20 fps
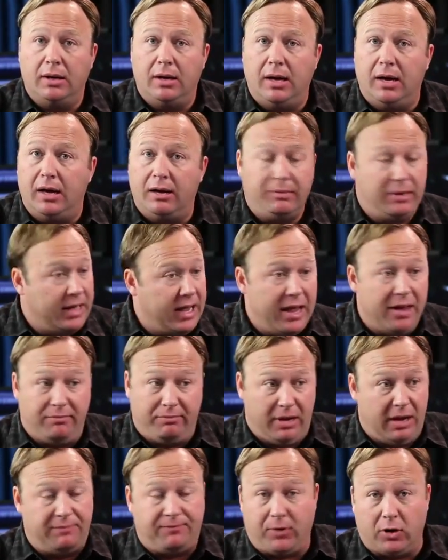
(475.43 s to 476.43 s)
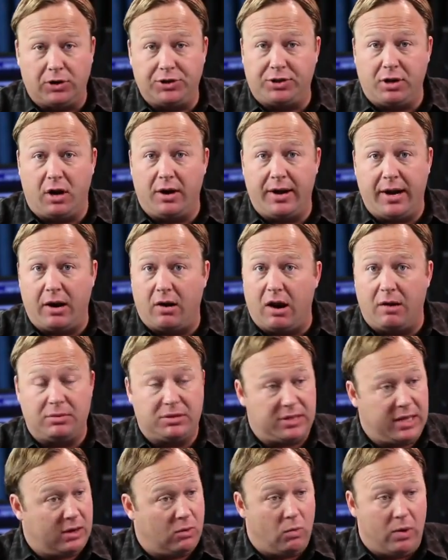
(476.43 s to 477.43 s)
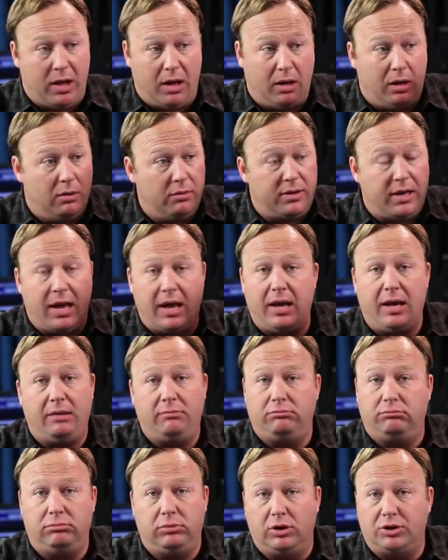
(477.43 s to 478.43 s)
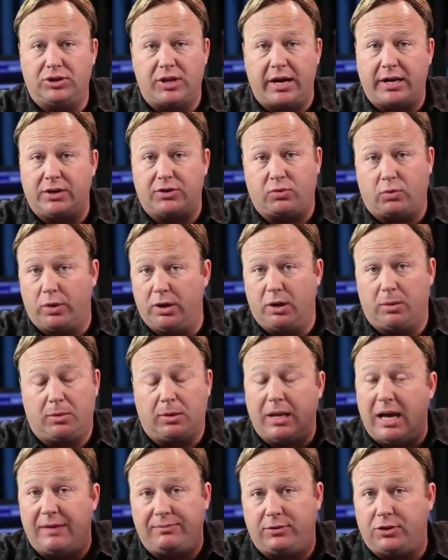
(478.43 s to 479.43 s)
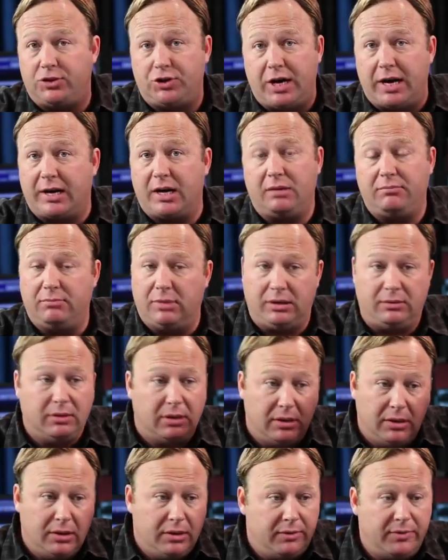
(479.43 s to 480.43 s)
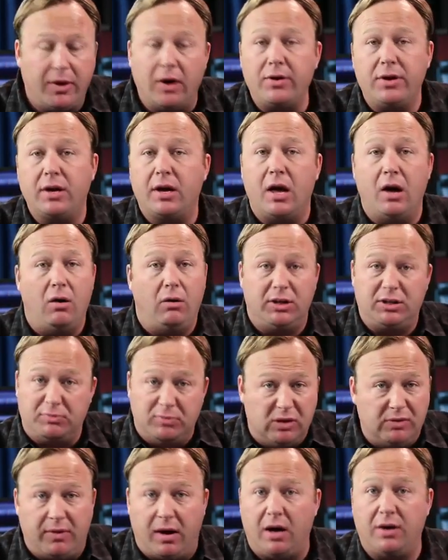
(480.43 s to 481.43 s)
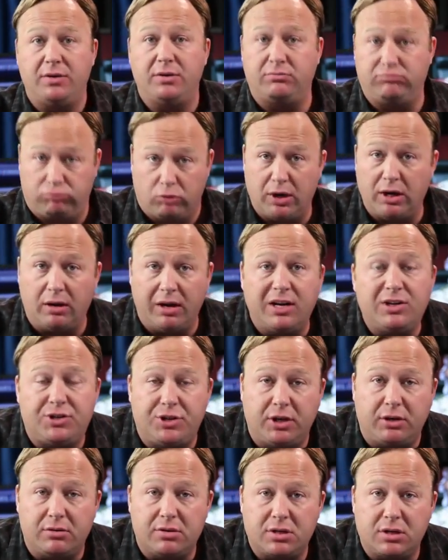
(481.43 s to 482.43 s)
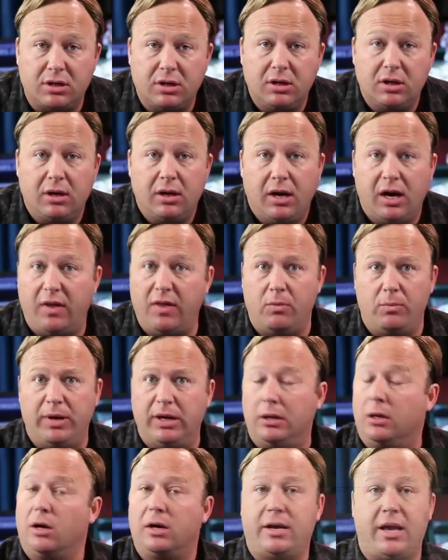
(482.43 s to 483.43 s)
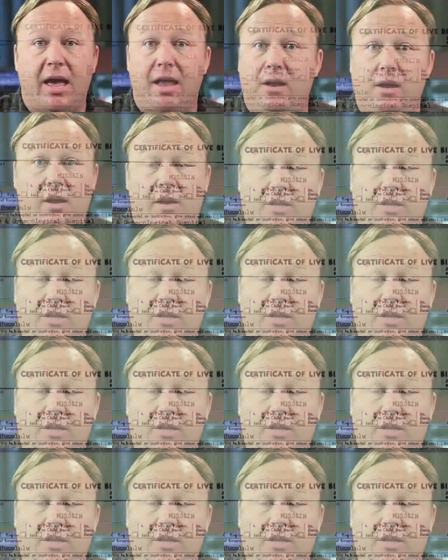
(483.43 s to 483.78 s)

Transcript: Uh, again, at first on air, I was like, well, okay, looks like it's real. We'll have to check it, but there you go. Let's move on to real issues. And then we look at it